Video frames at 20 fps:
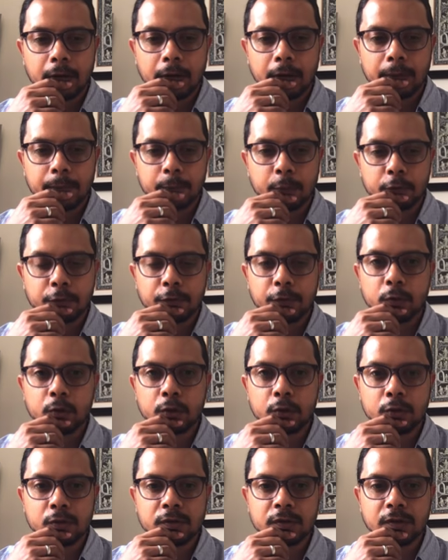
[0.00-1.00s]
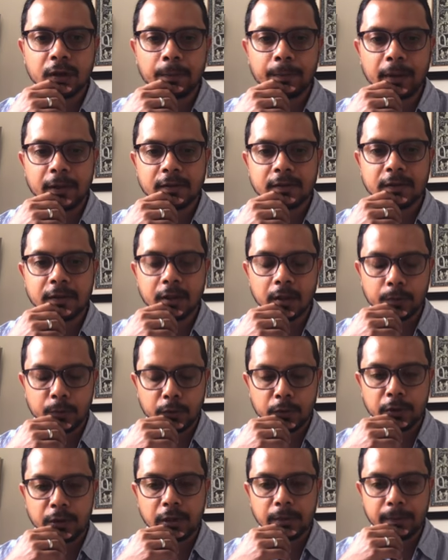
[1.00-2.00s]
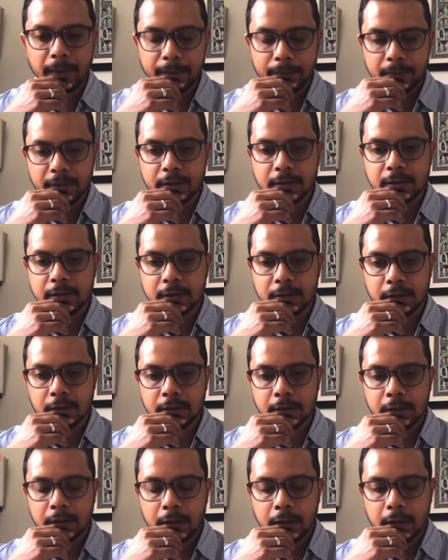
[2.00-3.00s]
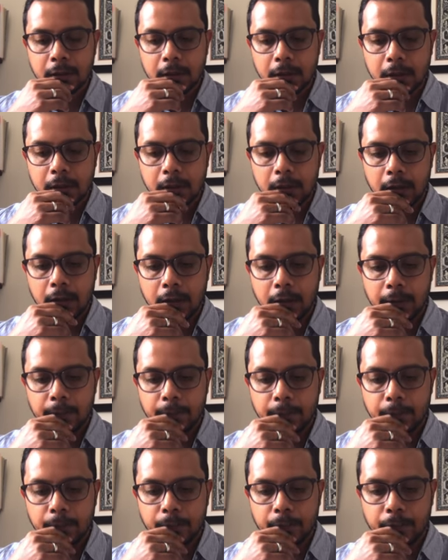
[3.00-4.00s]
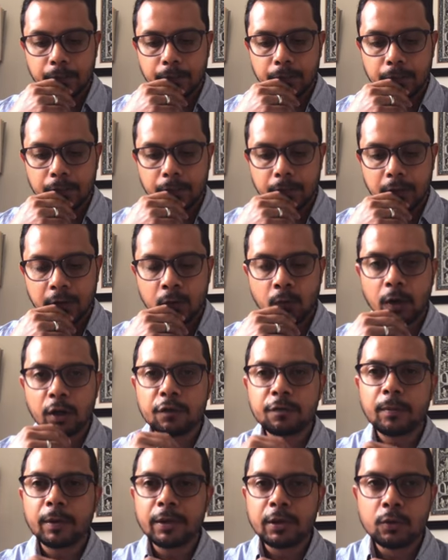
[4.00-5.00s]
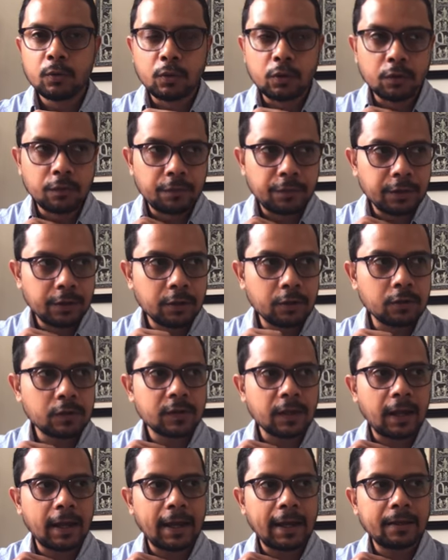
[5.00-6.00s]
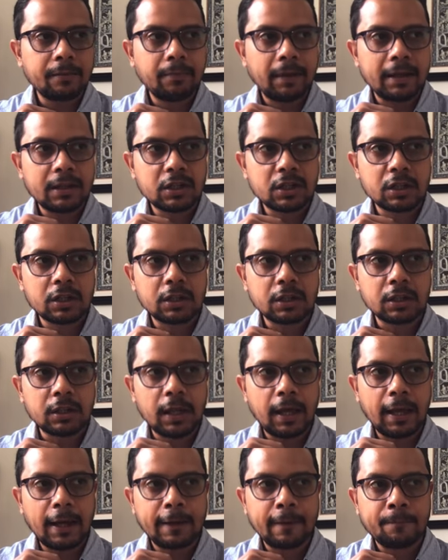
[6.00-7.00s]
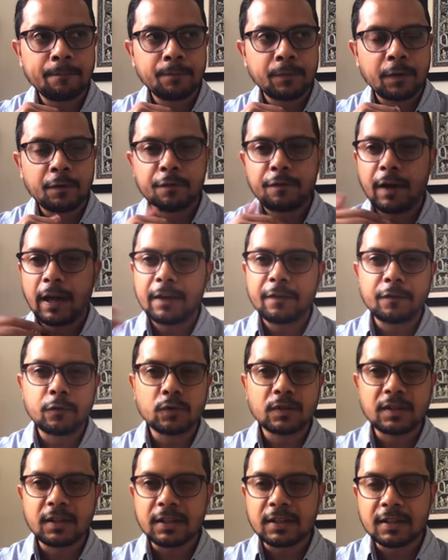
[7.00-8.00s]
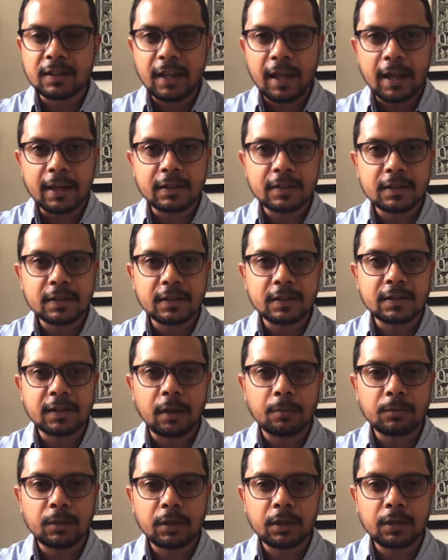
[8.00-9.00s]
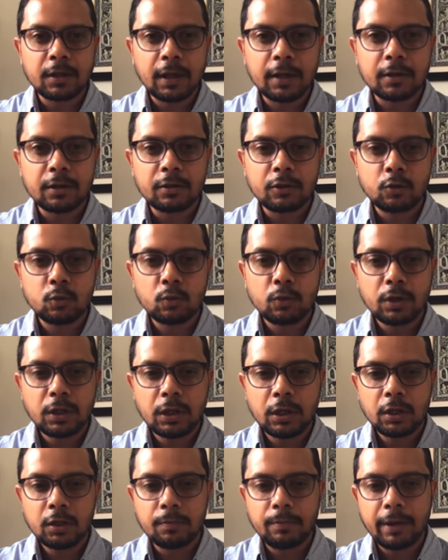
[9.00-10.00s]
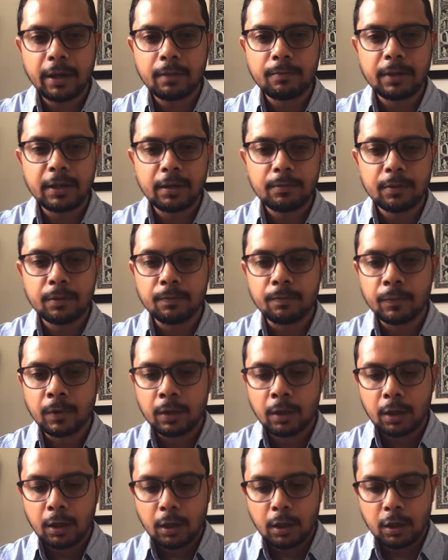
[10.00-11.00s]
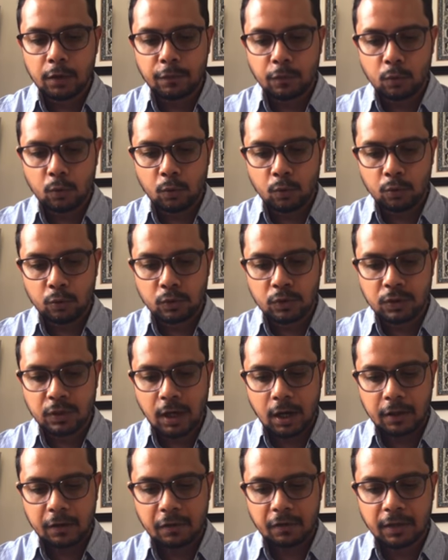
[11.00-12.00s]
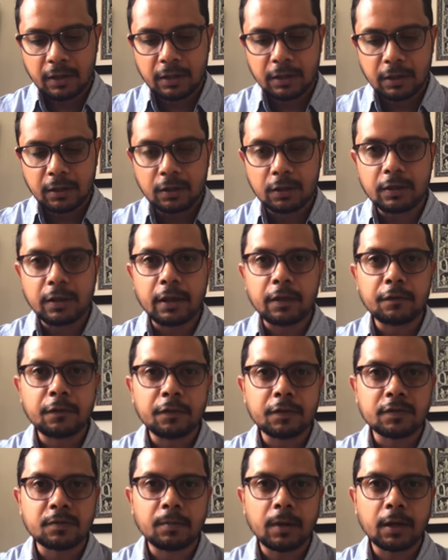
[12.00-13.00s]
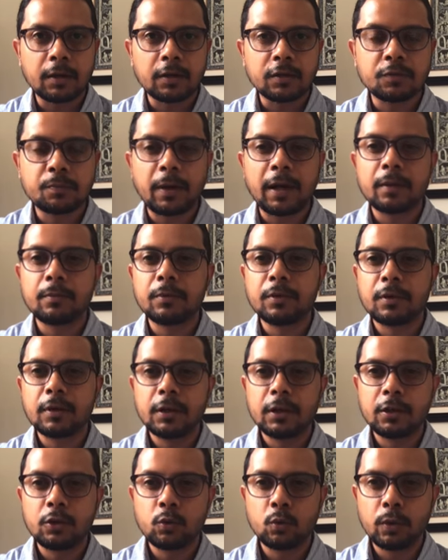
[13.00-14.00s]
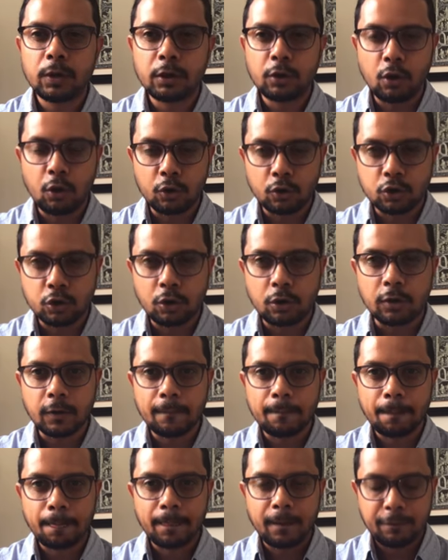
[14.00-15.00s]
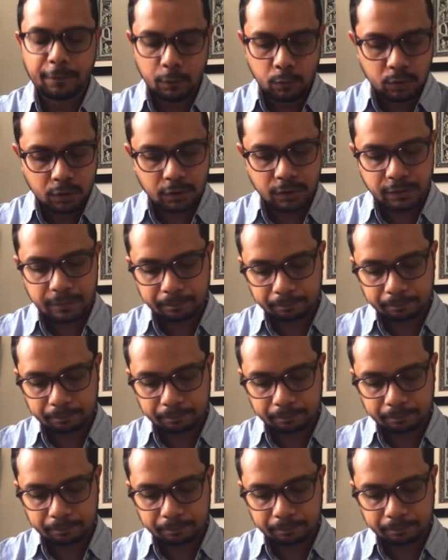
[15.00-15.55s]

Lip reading: portfolios amongst the community members. In one of my YouTube videos I had mentioned that 5 to 6 lakhs is something that you need bare minimum if you want to start trading in the derivatives markets, primarily doing long short futures.